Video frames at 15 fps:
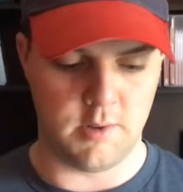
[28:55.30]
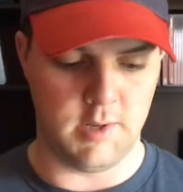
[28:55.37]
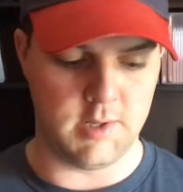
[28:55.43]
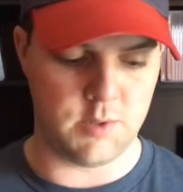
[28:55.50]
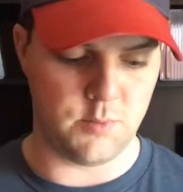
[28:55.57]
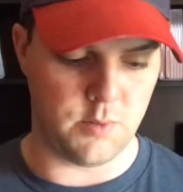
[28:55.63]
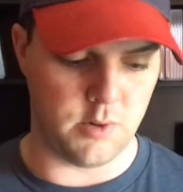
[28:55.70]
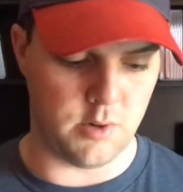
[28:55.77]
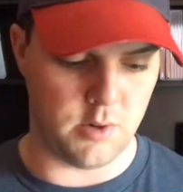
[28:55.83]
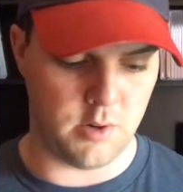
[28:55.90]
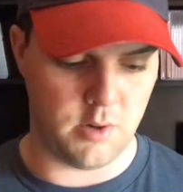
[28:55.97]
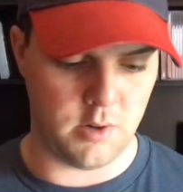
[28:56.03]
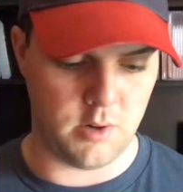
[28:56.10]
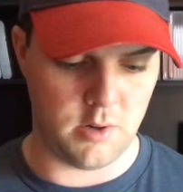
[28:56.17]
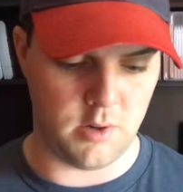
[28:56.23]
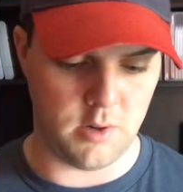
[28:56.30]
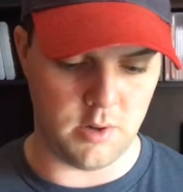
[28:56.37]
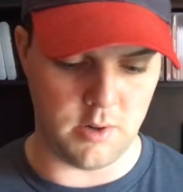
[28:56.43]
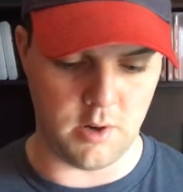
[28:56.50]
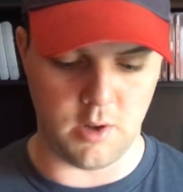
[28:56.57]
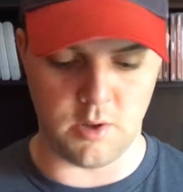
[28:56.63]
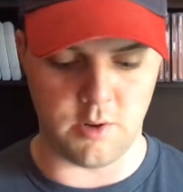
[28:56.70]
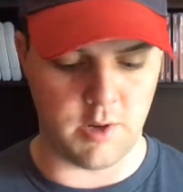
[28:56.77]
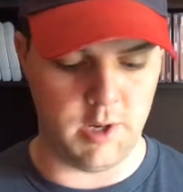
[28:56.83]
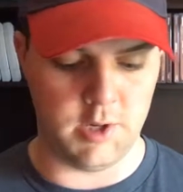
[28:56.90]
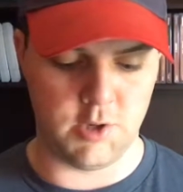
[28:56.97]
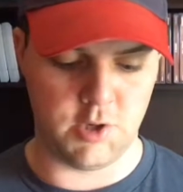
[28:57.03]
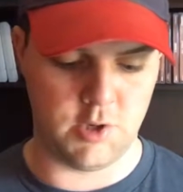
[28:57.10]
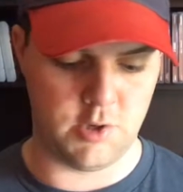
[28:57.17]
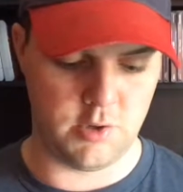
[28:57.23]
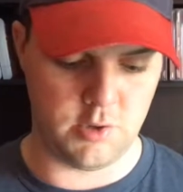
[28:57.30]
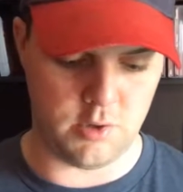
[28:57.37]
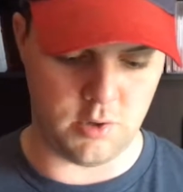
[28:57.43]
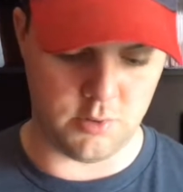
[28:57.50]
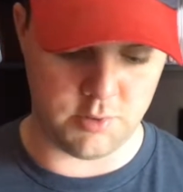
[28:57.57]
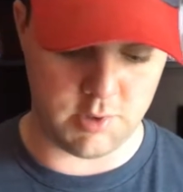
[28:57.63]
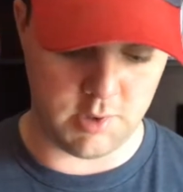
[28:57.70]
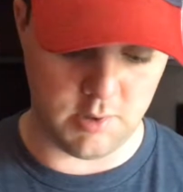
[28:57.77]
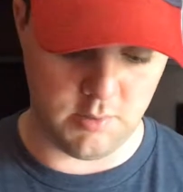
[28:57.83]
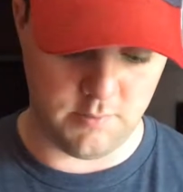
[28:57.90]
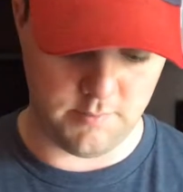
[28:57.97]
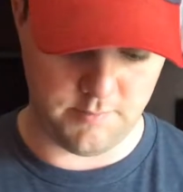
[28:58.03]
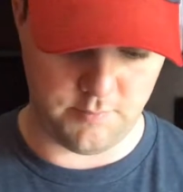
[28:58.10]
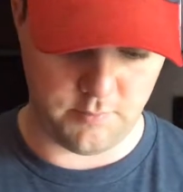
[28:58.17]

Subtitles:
These were $1 each also.